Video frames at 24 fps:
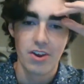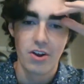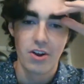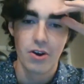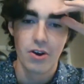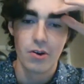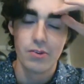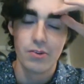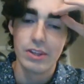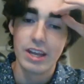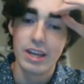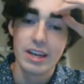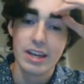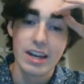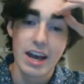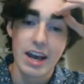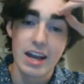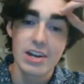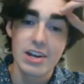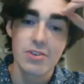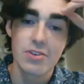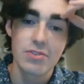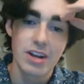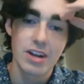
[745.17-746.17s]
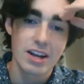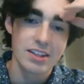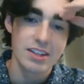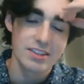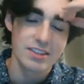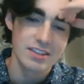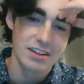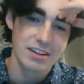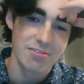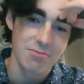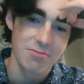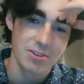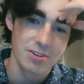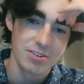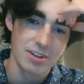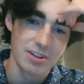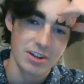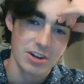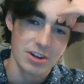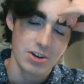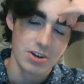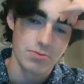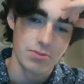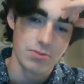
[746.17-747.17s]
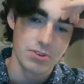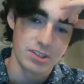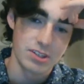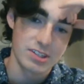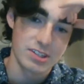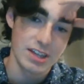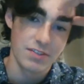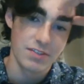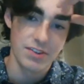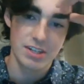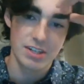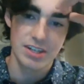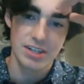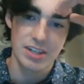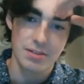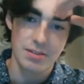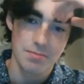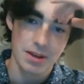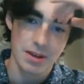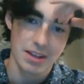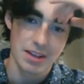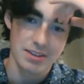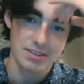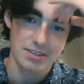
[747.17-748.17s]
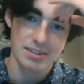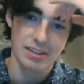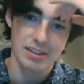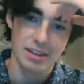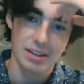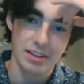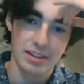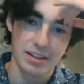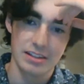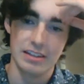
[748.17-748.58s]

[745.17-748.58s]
Only a .909 save percentage, which was 17th best in the